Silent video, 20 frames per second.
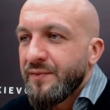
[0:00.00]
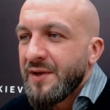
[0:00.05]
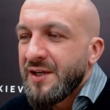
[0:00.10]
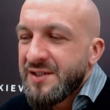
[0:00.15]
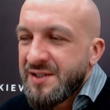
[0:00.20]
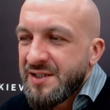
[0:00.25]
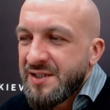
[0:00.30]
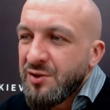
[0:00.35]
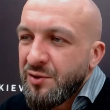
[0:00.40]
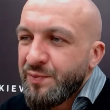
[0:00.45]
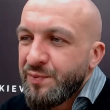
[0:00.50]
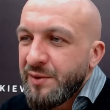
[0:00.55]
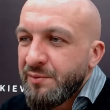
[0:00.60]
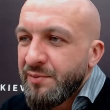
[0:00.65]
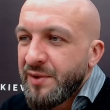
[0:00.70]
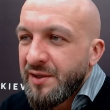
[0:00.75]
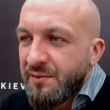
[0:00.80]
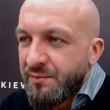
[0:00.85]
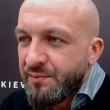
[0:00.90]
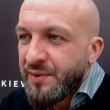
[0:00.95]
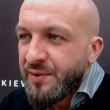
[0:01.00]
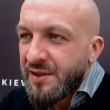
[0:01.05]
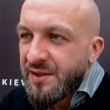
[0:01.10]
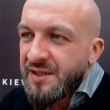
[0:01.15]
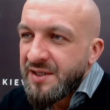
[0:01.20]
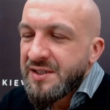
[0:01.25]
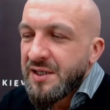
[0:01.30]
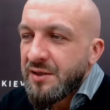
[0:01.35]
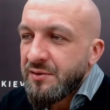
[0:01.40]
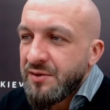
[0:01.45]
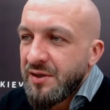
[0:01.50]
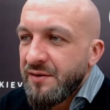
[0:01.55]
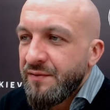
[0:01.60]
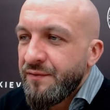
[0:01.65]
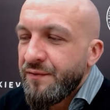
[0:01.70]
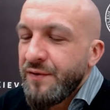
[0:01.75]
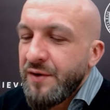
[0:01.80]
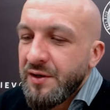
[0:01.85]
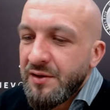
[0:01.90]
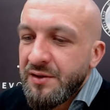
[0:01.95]
it's stupid, but that's how they
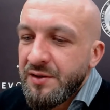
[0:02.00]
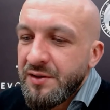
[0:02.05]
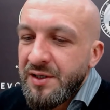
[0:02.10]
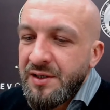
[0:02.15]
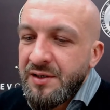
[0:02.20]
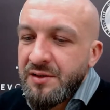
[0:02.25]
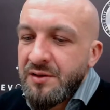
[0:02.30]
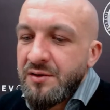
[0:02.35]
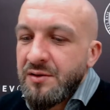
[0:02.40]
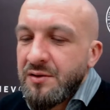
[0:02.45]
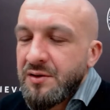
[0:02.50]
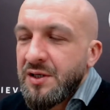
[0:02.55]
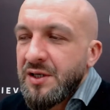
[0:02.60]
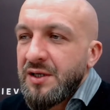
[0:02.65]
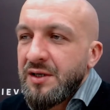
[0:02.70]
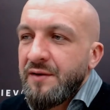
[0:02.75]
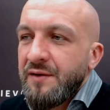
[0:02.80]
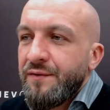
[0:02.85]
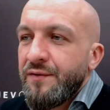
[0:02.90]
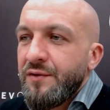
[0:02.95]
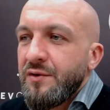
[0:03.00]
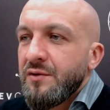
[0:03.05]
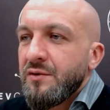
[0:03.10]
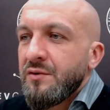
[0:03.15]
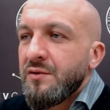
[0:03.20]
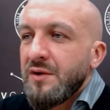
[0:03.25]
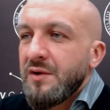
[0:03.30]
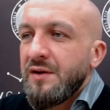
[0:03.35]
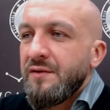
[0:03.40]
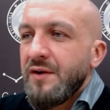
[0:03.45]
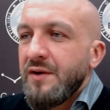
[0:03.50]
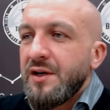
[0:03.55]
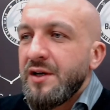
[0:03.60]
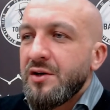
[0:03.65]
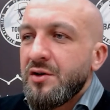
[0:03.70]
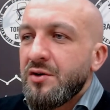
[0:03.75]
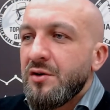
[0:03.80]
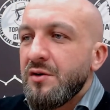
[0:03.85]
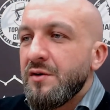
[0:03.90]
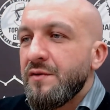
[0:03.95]
feel. That okay, if you invite a
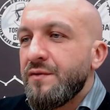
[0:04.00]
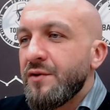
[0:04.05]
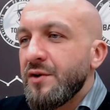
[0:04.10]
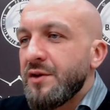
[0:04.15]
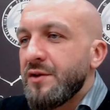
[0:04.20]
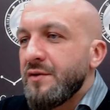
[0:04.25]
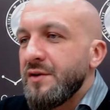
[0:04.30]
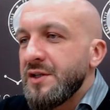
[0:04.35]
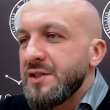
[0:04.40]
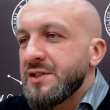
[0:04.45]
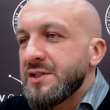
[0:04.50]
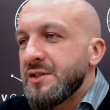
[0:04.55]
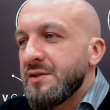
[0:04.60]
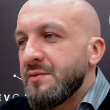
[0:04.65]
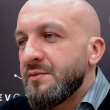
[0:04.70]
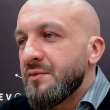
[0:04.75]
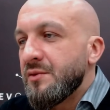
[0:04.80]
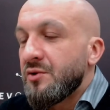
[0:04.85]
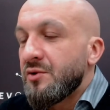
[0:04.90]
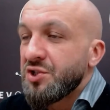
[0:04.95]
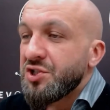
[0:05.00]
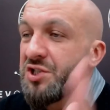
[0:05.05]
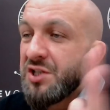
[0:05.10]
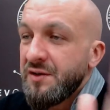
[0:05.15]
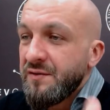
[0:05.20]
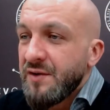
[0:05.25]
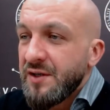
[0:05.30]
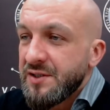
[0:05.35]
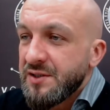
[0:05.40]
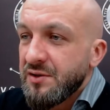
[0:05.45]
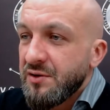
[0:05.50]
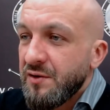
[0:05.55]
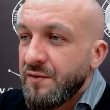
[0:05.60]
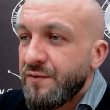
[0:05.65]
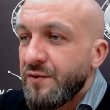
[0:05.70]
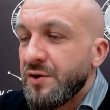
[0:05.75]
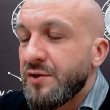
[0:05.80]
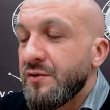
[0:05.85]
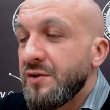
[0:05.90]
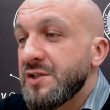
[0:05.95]
girl for a threesome, or she invites a girl
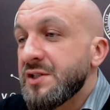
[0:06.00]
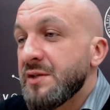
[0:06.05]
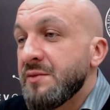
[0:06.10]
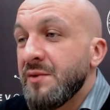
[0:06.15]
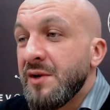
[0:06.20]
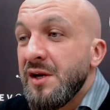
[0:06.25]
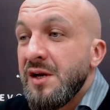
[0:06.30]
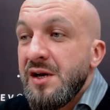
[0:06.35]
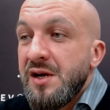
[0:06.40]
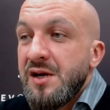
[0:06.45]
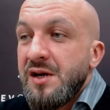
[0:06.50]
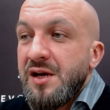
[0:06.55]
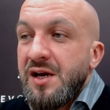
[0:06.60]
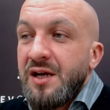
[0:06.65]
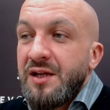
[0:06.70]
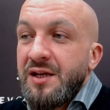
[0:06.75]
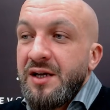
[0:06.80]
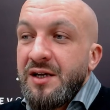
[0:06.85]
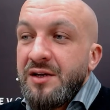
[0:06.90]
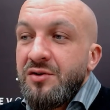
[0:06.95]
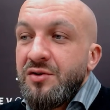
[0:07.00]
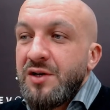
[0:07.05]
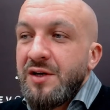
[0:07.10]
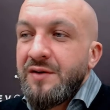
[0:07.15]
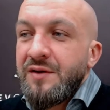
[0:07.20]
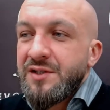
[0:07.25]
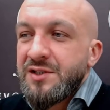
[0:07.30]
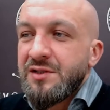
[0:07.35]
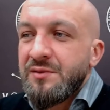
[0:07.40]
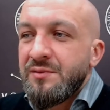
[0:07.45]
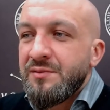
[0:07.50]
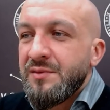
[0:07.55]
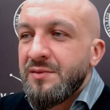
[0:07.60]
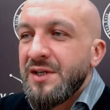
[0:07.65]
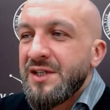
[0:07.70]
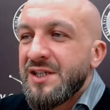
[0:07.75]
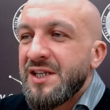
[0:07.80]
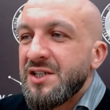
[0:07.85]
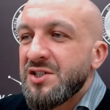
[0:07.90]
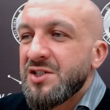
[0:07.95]
for a threesome, and then you give her some
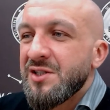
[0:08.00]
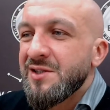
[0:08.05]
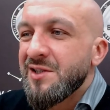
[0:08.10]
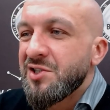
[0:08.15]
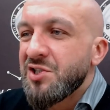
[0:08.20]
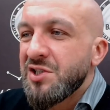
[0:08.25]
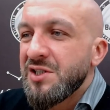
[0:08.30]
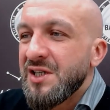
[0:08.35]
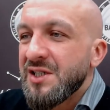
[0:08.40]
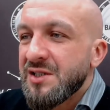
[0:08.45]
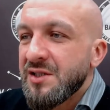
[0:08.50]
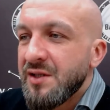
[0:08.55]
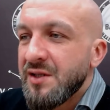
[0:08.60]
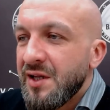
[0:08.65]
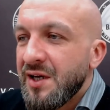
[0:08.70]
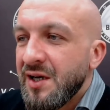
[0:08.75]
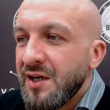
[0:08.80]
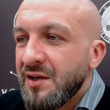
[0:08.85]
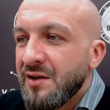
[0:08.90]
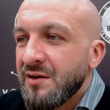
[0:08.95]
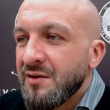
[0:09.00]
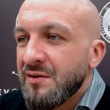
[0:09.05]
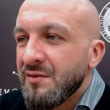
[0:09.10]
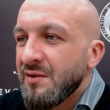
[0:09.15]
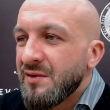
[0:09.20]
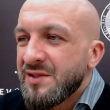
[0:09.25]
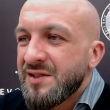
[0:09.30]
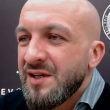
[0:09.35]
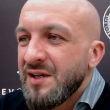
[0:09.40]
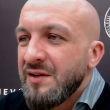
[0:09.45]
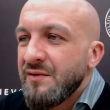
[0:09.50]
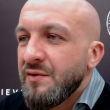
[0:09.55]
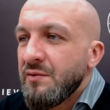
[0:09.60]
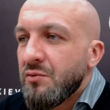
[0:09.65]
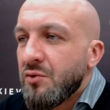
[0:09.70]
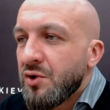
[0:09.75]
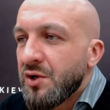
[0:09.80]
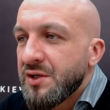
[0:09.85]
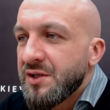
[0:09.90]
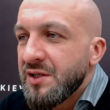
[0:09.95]
attention that she doesn't like, it's not even
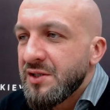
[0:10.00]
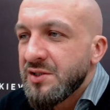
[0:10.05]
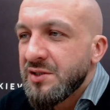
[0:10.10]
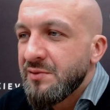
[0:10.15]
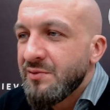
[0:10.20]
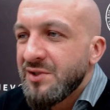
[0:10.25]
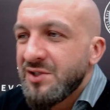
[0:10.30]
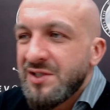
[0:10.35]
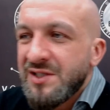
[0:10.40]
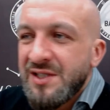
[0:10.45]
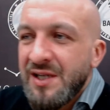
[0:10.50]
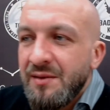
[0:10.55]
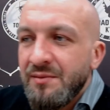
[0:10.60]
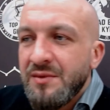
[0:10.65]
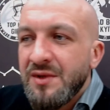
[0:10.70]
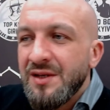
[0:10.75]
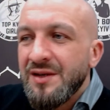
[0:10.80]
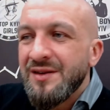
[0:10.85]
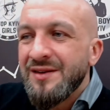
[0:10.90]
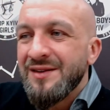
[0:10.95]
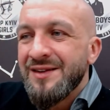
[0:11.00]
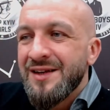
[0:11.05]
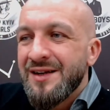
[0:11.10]
more attention, but something